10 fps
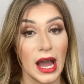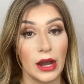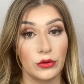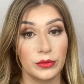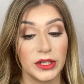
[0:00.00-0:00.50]
I
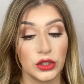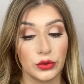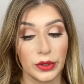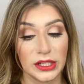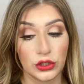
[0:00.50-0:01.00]
will be
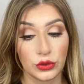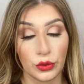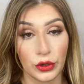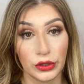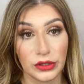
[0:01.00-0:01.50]
doing
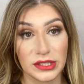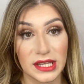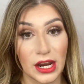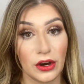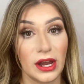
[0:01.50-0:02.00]
tutorials
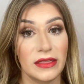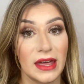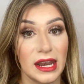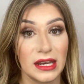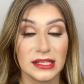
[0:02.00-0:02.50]
there and
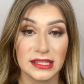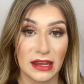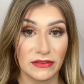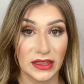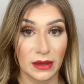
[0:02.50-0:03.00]
then
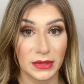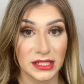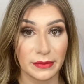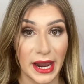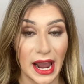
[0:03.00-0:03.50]
saving them
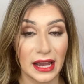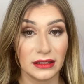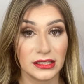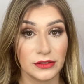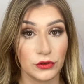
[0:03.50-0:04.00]
into my
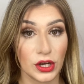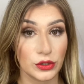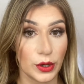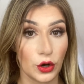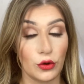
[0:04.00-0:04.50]
highlights if you guys
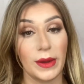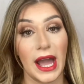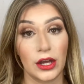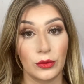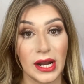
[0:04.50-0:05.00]
want to go back
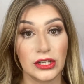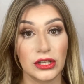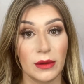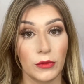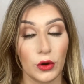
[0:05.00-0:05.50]
and watch
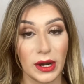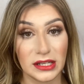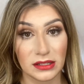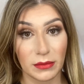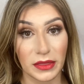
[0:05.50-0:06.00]
them. There are already
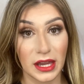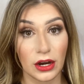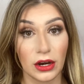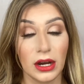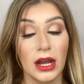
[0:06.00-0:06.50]
some
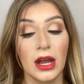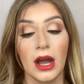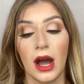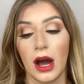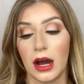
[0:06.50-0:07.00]
there.
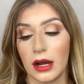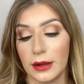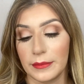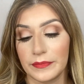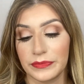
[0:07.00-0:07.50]

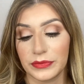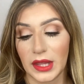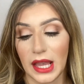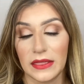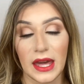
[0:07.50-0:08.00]

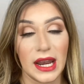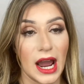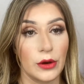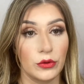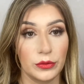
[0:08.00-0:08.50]
And then
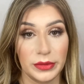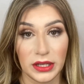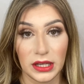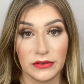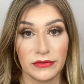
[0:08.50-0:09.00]
I will
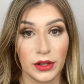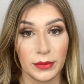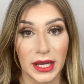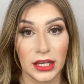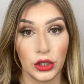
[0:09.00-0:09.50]
be
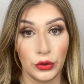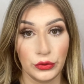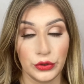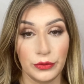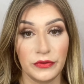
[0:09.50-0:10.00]
filming
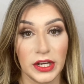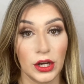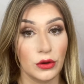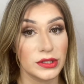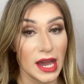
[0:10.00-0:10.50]
YouTube
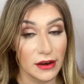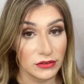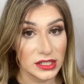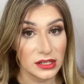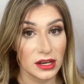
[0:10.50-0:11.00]
videos
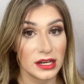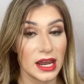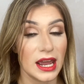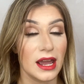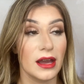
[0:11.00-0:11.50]
every
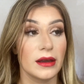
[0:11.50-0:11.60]
Sunday.